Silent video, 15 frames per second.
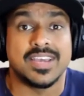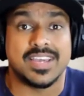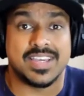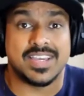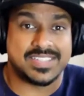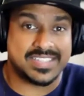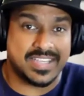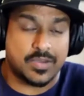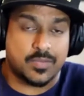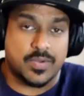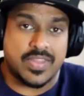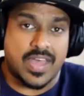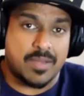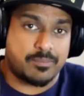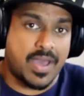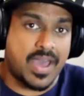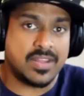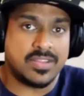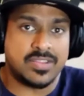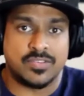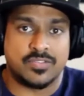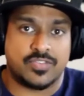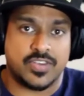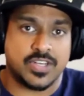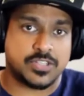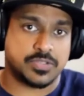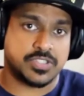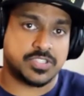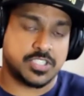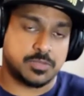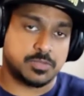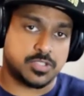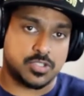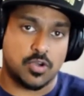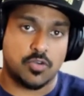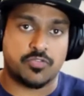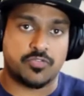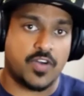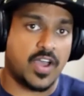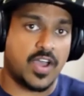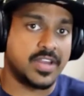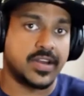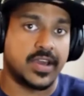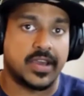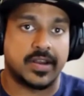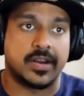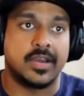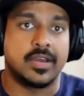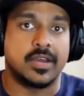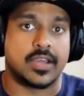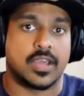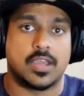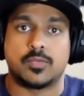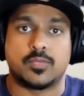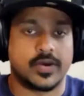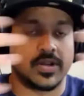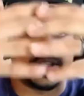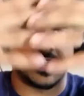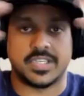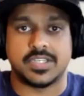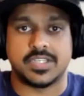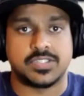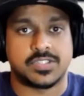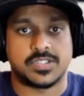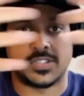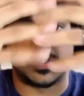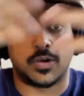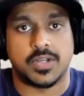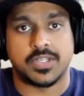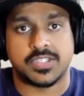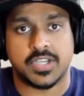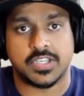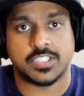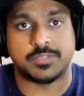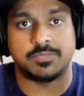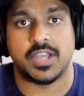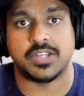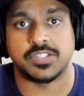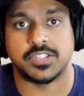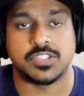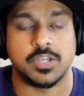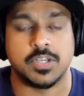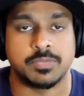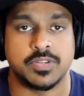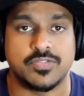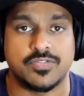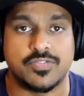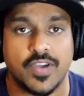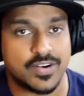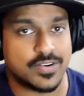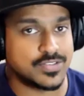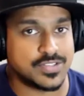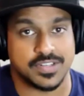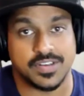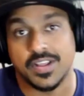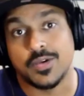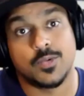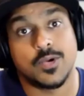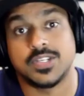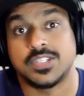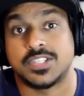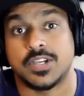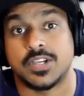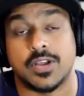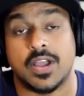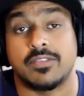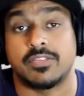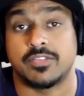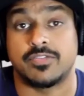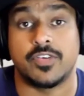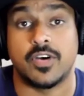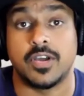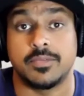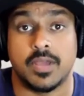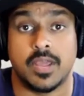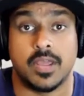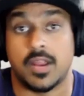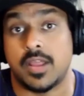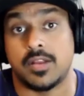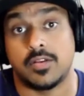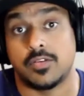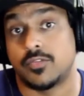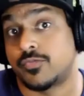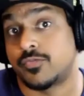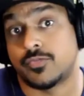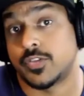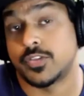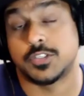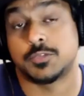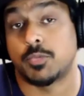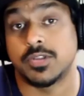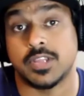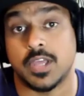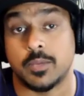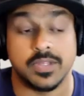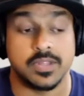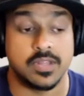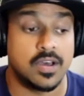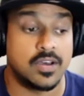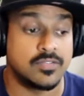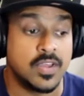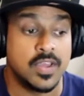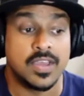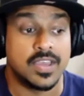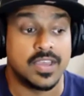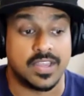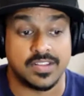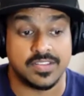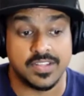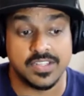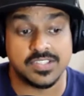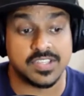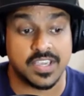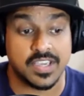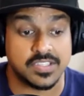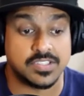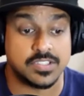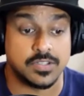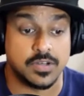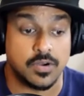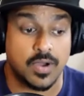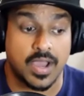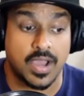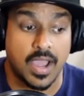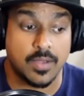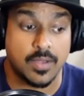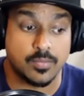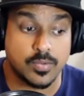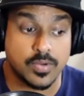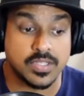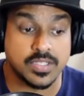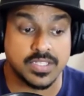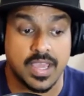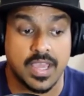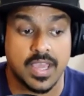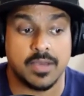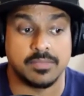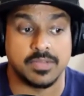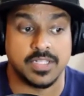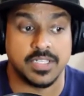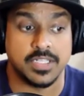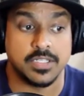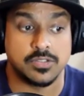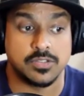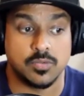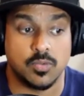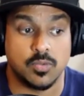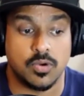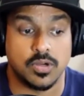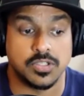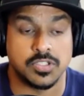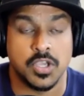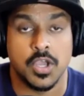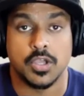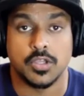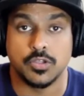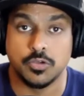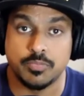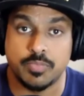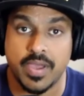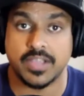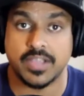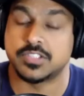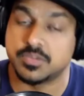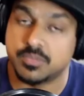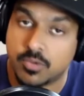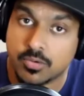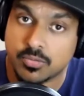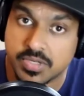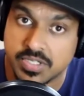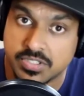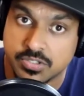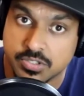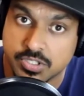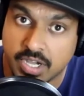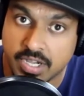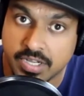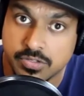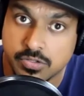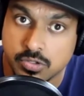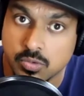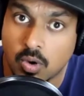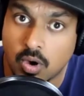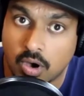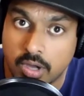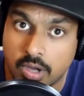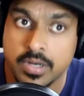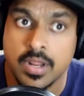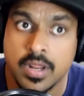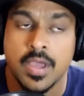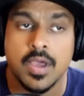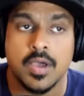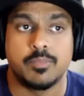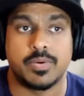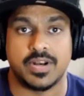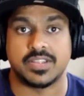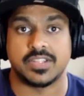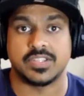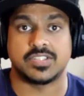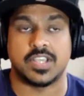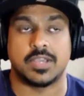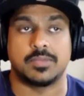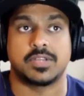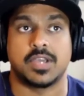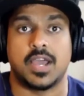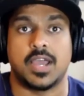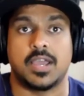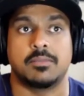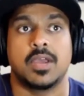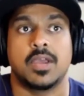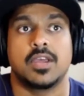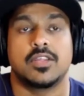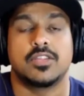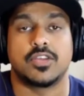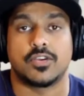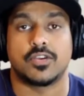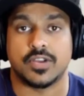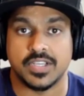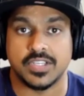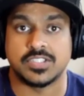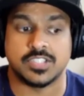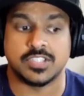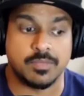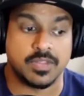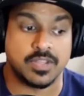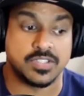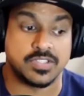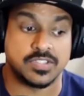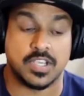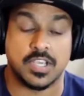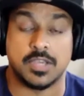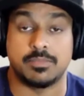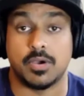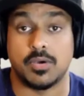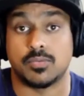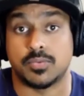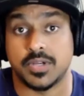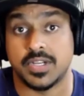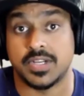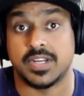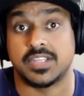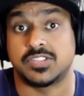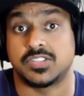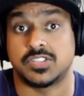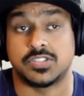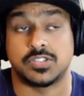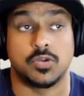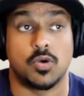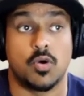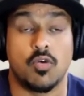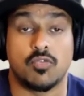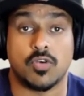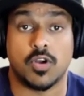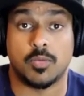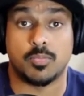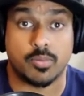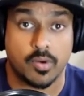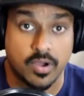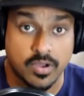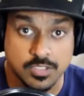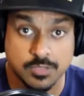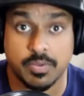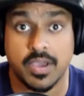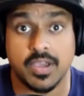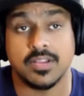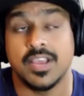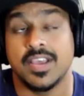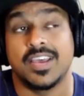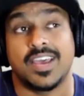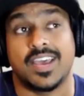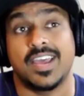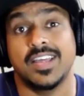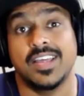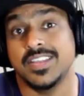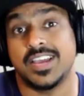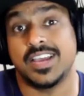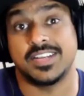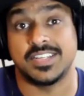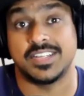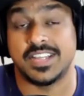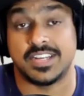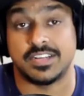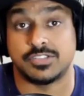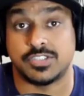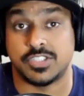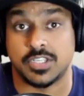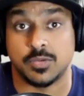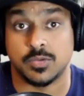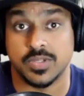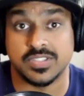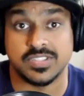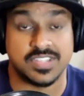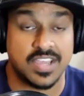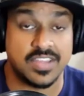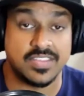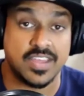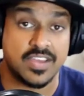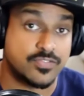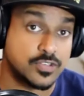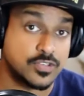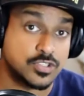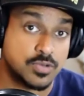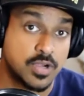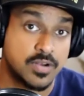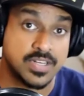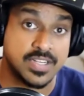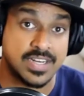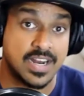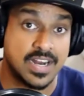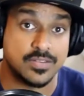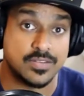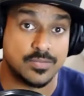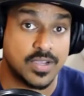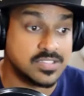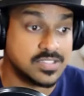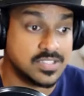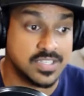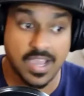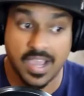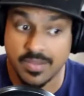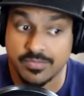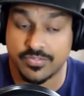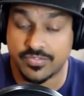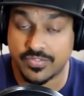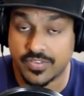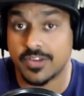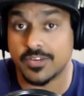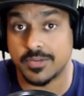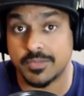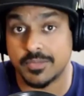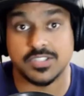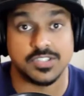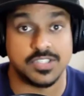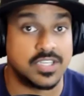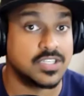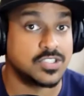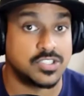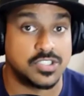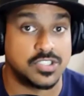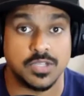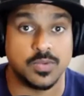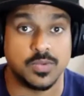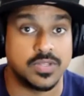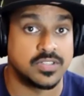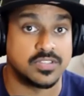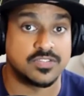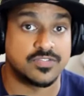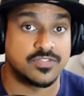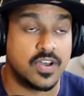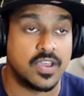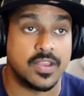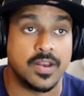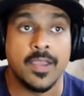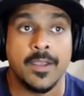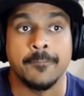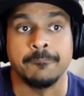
It's like when that path to victory seems so finite, it really is, a chess match, and it's up to the fighters, and we're just out here having fun and for the sport that we love. And in this case, I really am leaning towards Eubanks the more research I do on it. But at the same time, there is something to say about Reed as just an overall prospect, and the idea that if she can withstand that first round and get out of the wrestling, I'm very much thinking she can win this fight.